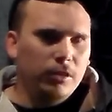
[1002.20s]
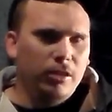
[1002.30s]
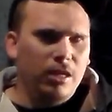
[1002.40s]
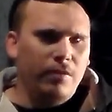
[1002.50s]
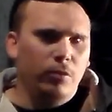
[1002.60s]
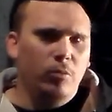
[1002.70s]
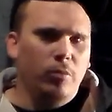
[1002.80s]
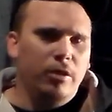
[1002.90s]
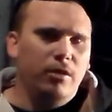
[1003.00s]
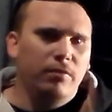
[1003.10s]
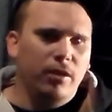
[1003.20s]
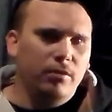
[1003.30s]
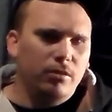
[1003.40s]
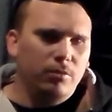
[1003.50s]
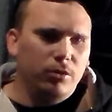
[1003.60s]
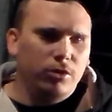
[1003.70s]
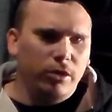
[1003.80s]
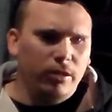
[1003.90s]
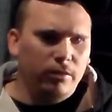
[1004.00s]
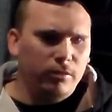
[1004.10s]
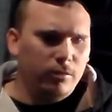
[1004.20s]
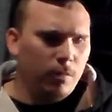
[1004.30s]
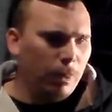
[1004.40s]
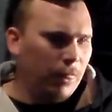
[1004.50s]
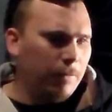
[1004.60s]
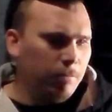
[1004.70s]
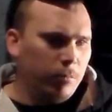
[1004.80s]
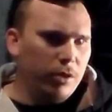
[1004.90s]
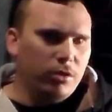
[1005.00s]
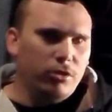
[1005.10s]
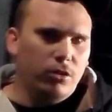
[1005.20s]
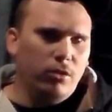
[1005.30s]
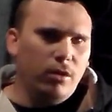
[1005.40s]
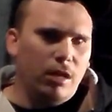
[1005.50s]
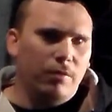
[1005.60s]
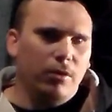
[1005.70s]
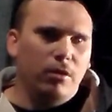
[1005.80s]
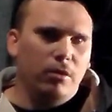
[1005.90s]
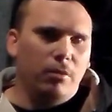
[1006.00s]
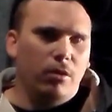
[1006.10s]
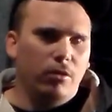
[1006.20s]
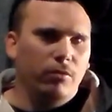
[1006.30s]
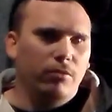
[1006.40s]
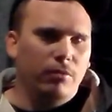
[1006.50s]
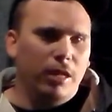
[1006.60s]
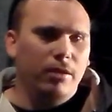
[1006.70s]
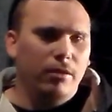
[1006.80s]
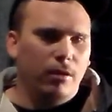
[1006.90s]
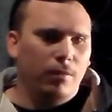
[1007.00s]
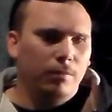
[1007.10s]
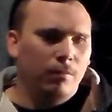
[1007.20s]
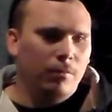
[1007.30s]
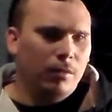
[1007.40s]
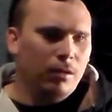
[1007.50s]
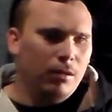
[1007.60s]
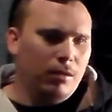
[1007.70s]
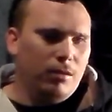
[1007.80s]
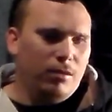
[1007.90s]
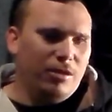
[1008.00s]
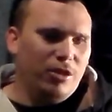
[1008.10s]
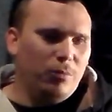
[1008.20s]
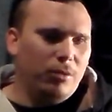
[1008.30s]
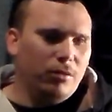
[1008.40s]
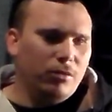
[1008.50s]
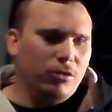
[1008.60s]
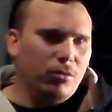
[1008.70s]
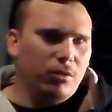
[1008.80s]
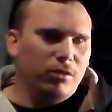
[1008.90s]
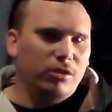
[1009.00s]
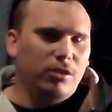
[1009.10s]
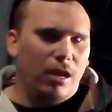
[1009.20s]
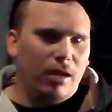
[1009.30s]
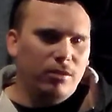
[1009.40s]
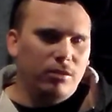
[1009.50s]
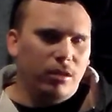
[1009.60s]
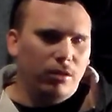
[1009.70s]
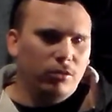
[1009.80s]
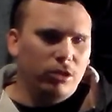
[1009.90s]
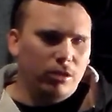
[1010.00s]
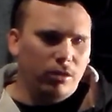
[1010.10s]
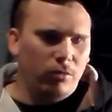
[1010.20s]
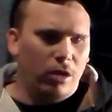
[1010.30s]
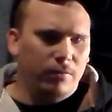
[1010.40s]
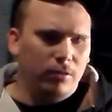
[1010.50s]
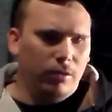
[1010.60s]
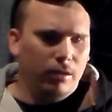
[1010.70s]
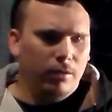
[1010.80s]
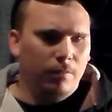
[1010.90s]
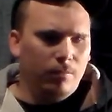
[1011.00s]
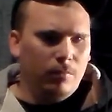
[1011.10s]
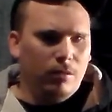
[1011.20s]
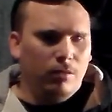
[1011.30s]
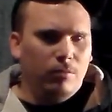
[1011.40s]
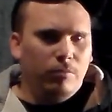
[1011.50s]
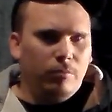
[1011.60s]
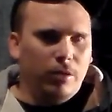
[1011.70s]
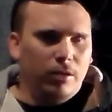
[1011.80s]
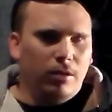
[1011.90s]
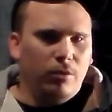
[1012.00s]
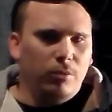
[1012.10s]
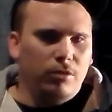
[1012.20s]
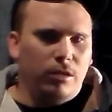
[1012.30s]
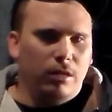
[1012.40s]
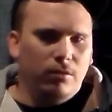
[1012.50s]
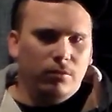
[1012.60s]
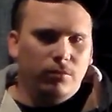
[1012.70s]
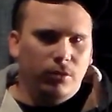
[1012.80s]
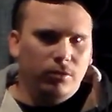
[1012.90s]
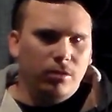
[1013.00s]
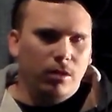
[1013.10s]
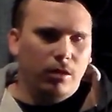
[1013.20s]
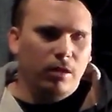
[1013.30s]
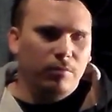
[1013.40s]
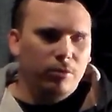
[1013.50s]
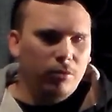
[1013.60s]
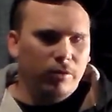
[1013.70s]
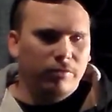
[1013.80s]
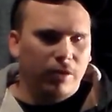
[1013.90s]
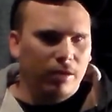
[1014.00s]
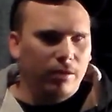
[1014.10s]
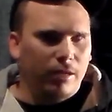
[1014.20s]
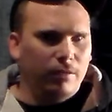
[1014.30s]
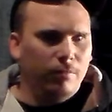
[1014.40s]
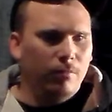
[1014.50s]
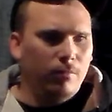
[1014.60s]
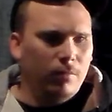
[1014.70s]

You're gonna have a little more money invested in machines, but you're still going to have a good amount of income, and you're able to do it on the side still, so you don't have to like be 100% full-time doing vending,